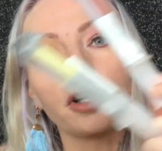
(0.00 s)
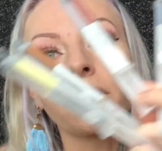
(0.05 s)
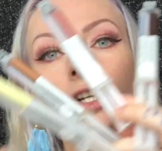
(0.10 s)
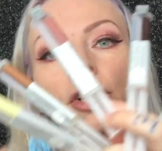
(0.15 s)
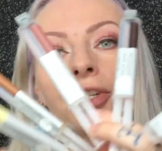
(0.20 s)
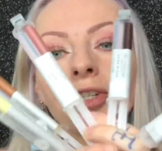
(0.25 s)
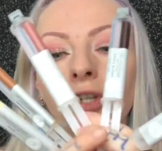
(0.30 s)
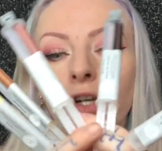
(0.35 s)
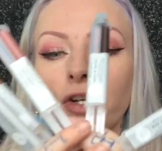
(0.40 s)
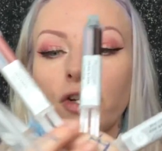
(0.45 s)
I'm going
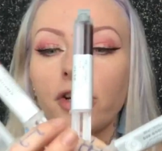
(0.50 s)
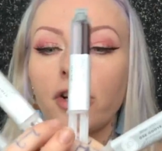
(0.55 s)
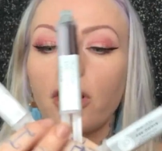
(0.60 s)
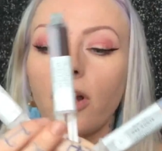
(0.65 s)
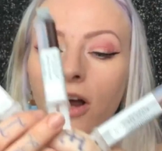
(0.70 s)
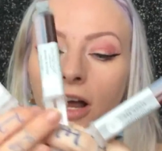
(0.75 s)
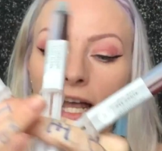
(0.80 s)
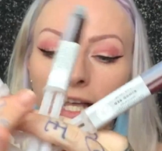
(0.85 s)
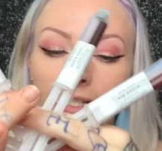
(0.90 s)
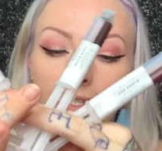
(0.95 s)
to show you
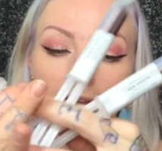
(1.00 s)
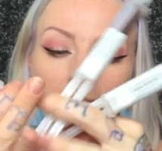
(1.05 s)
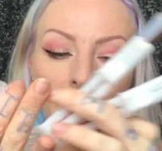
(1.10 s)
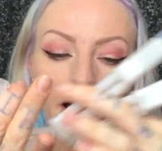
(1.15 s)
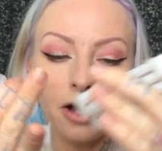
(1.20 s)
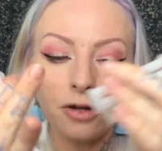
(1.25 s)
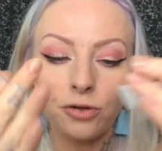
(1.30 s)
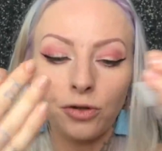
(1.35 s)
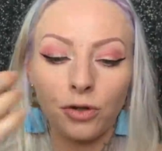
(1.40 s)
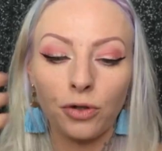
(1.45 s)
guys
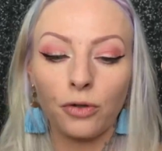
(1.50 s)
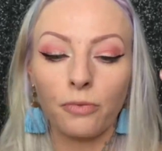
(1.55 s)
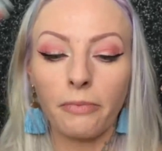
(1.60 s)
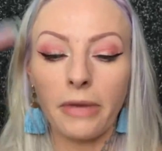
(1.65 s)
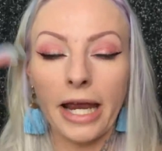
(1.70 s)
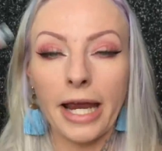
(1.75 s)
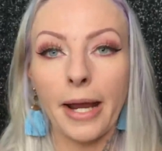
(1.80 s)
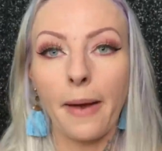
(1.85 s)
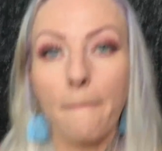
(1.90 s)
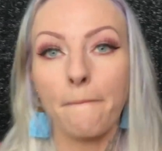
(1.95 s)
how to
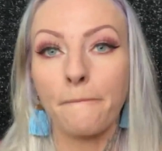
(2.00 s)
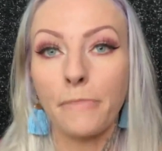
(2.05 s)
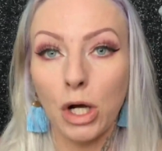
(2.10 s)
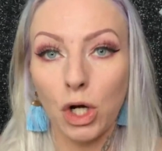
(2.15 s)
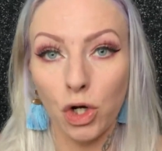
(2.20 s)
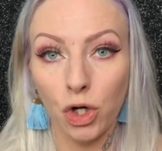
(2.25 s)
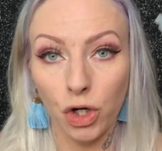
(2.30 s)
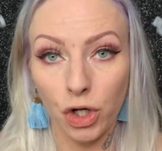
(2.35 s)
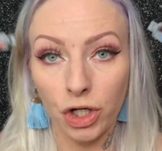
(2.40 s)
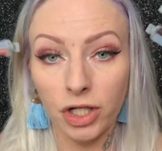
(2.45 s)
make
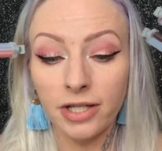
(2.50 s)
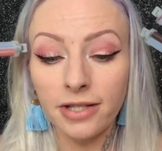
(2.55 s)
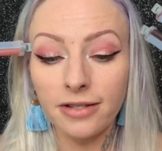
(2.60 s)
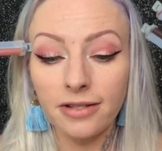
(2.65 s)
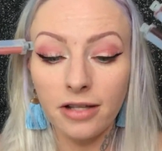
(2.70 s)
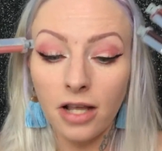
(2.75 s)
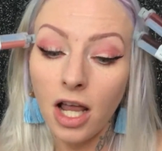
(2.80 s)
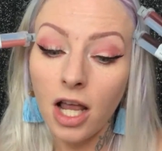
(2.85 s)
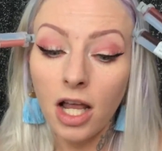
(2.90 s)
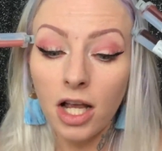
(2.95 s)

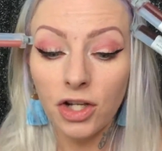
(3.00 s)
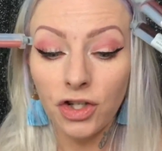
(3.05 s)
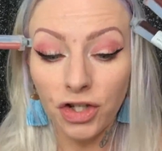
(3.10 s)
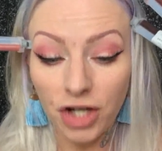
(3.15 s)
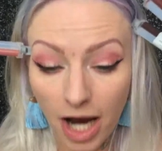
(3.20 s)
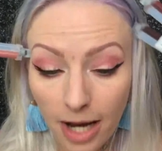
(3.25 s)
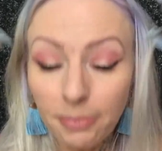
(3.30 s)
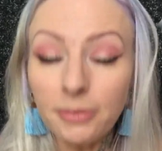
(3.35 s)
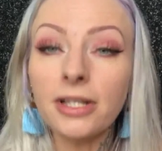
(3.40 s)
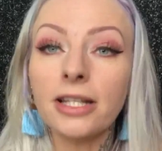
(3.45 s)
burns,
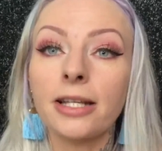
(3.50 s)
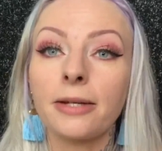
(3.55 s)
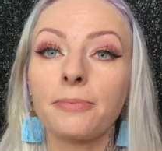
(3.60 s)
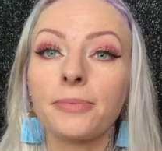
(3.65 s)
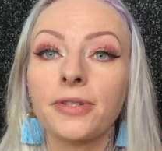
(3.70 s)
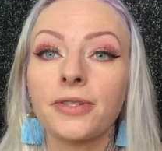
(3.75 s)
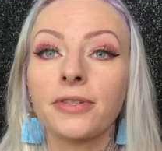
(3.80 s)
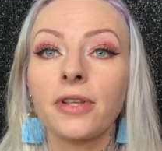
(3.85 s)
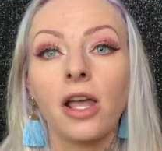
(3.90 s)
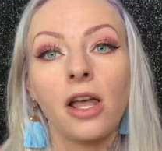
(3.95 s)
chapped
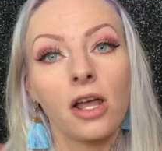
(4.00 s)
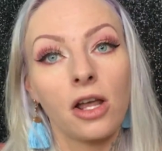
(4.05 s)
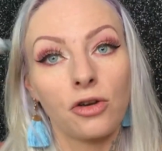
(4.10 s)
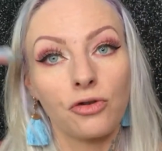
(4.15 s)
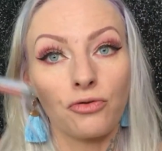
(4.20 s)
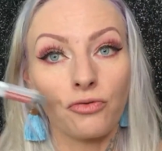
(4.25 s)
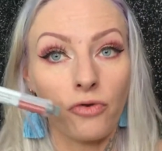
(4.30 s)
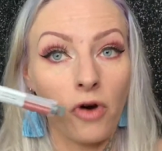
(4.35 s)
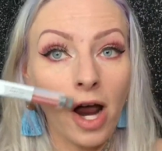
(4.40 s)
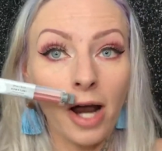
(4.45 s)
lips,
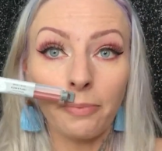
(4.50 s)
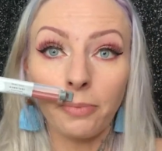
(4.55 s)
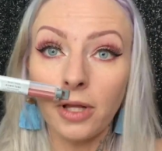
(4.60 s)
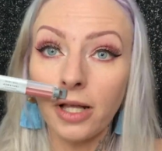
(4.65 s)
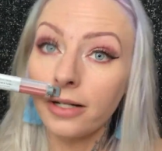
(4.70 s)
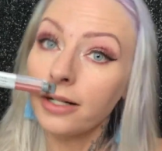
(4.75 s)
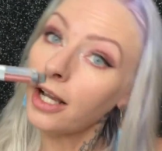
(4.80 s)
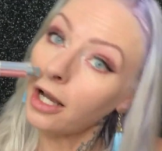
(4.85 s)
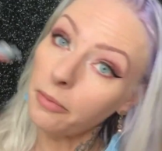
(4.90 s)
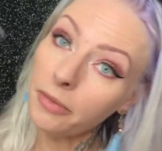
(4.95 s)
dry
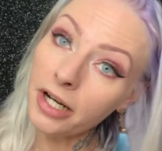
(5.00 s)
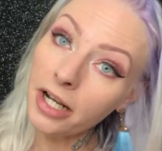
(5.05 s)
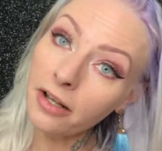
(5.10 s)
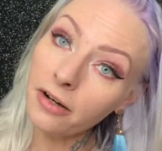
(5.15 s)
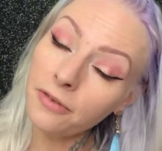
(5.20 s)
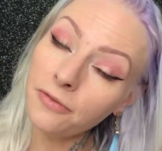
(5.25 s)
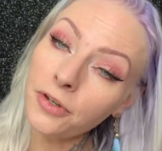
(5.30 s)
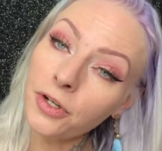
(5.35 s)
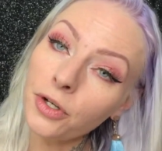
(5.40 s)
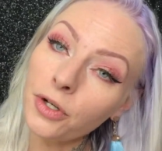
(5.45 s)
blood coming out
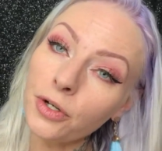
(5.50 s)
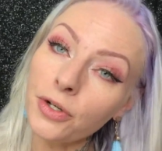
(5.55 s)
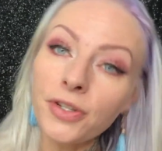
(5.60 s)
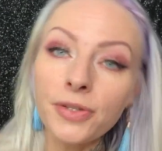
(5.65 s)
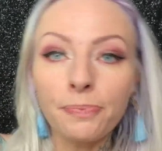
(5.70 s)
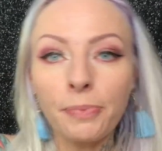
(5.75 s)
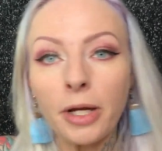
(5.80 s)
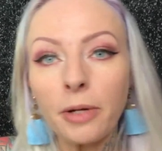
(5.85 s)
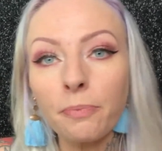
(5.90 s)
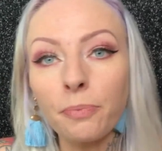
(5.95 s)
of your
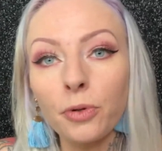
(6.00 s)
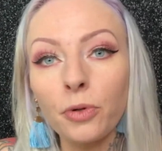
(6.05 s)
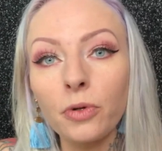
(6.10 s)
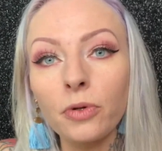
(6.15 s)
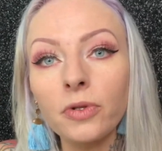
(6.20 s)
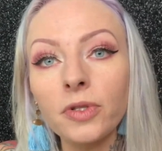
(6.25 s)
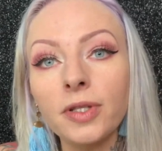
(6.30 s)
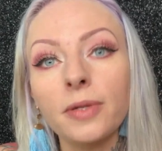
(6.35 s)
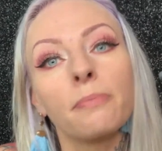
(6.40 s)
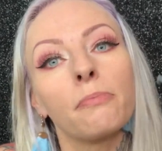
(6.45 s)
nose,
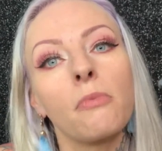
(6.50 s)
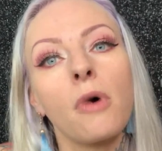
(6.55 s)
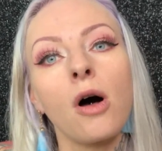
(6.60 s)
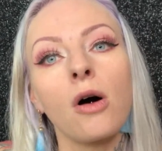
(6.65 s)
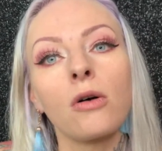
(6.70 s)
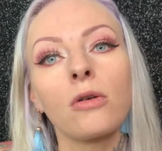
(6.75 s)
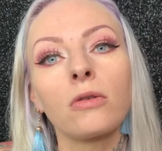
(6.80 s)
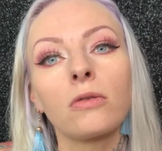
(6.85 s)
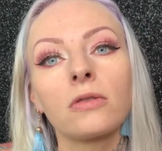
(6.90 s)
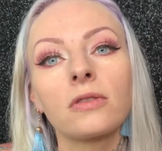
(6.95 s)
pimples,
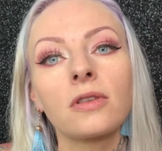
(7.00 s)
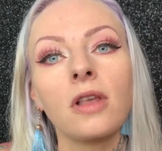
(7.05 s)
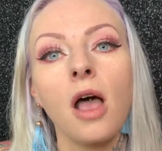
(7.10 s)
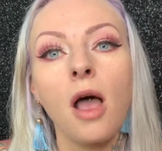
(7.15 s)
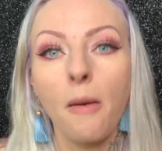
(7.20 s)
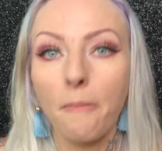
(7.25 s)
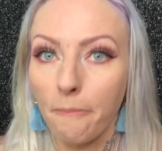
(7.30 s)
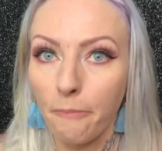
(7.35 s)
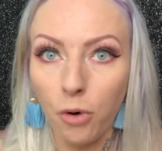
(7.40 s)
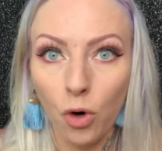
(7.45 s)
moles,
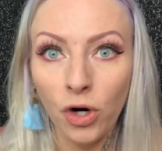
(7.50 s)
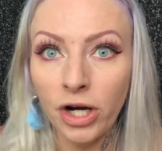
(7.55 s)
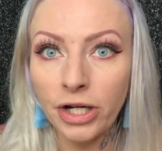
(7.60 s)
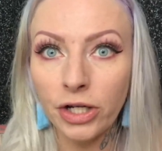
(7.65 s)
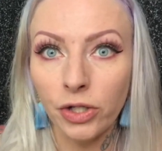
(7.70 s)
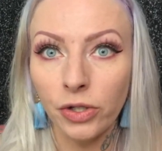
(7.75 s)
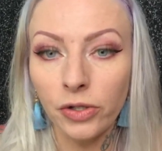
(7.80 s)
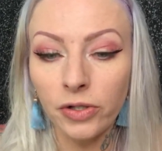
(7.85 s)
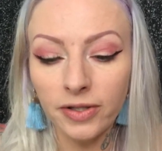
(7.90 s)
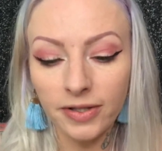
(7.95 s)

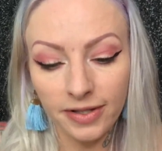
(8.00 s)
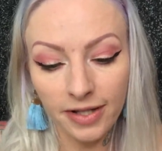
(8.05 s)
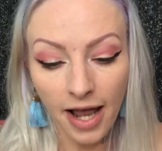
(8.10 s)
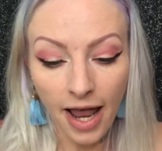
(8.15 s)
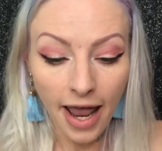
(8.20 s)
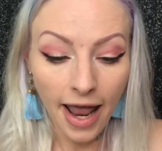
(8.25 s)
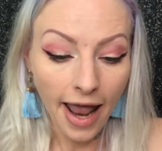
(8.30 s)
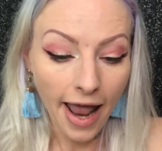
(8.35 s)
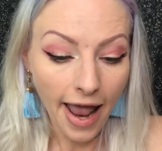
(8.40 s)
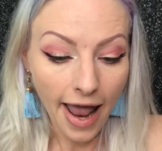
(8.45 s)
boils,
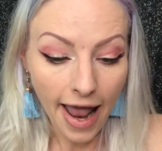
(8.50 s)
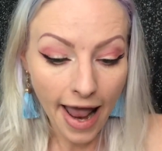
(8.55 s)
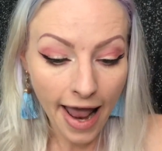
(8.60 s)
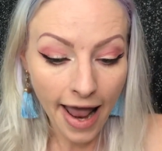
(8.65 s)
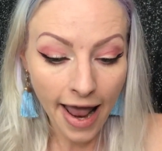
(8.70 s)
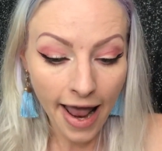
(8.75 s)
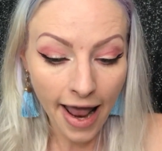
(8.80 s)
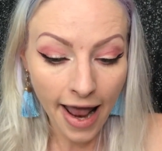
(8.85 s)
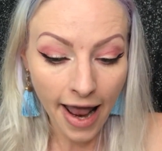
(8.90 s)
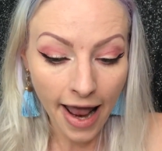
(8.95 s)

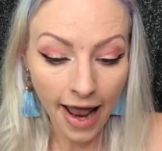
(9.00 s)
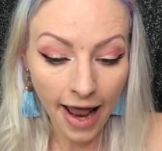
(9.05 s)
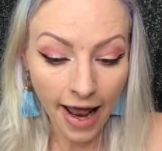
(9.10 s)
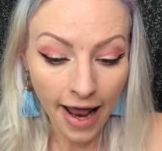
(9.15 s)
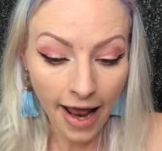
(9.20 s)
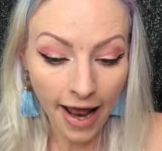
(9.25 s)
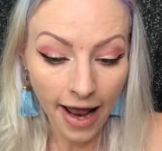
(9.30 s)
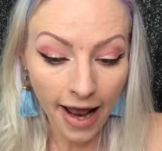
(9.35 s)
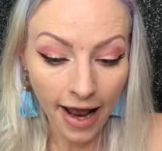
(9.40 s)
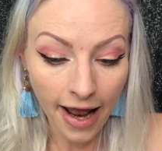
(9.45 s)

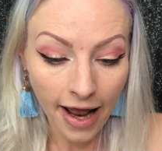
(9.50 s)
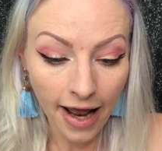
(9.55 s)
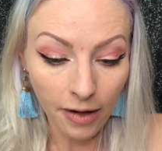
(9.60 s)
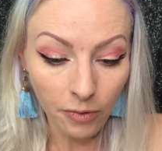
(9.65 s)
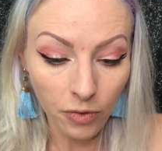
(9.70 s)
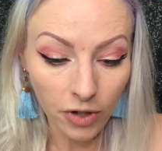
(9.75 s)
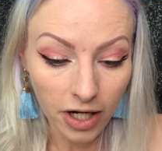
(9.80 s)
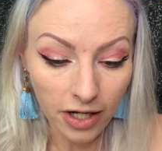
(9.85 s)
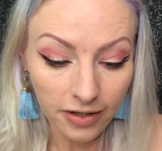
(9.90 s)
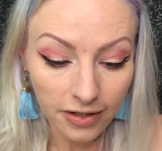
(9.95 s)

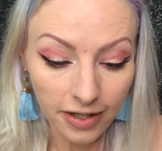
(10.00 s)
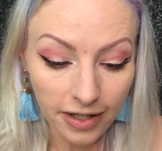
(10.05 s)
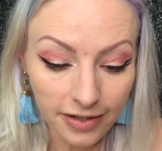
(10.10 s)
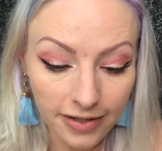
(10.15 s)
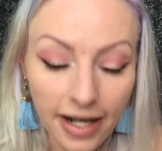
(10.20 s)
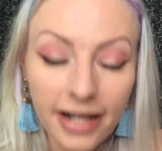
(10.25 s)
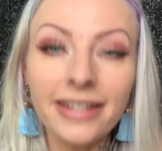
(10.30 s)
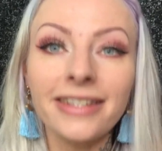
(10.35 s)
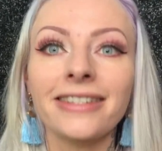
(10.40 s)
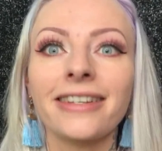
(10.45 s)
and what else did I
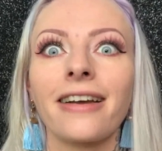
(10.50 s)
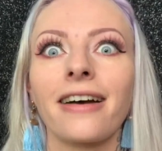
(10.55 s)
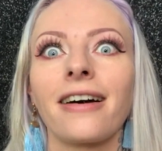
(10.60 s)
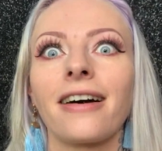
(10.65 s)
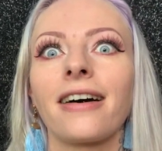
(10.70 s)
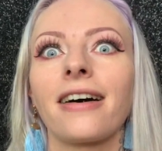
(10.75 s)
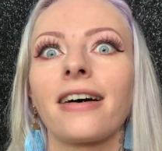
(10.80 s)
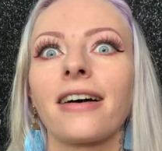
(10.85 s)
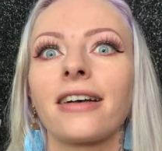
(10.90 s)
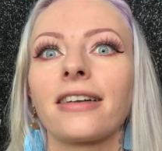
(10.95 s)
say?
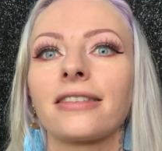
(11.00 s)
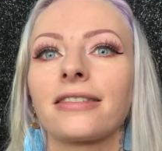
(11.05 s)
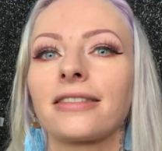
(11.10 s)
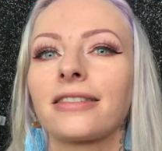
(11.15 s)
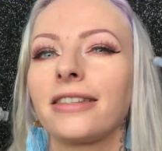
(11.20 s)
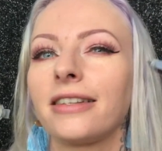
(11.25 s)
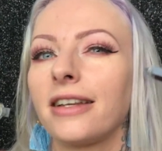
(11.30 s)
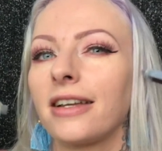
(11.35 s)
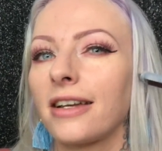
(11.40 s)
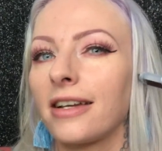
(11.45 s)

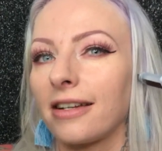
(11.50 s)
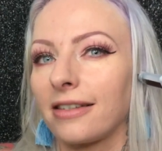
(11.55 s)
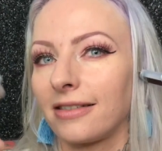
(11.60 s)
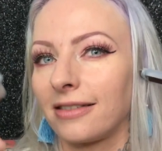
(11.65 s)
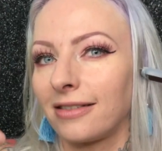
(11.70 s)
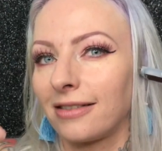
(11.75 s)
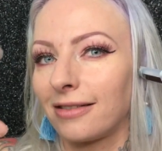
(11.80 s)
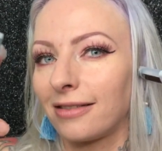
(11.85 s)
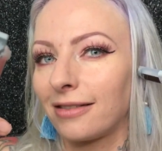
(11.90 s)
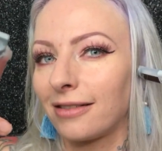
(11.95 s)
Scars,
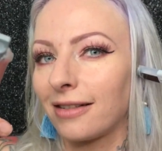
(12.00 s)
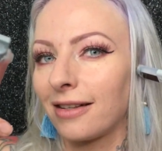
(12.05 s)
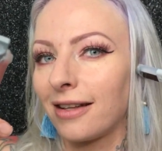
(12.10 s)
yes.